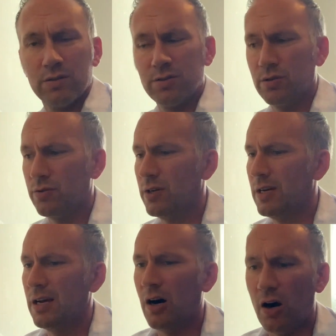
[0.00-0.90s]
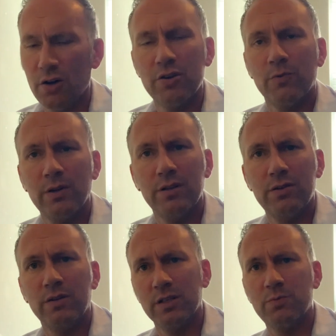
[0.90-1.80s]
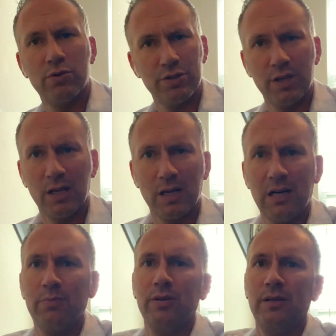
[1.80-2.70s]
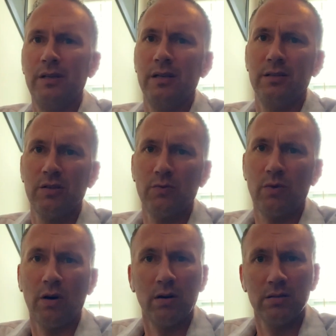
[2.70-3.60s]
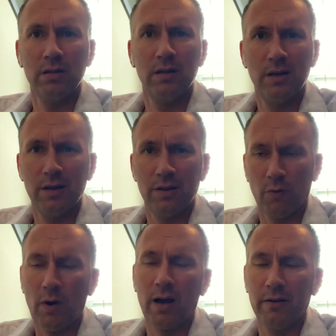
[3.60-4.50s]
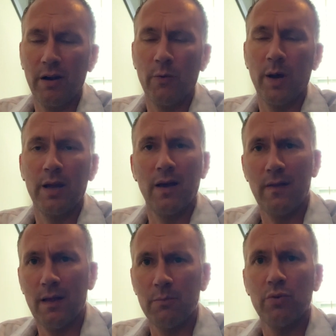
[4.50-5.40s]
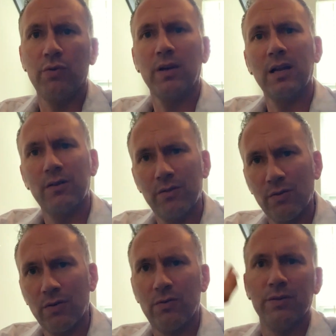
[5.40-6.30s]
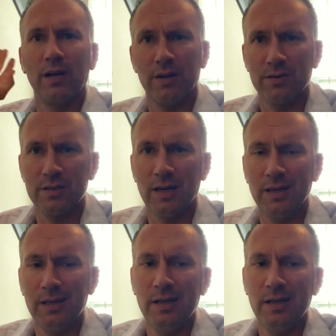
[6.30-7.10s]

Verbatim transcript: So all you're really doing is pushing it up into the wall, the wire anyway, and then pulling it out through the hole on the other side.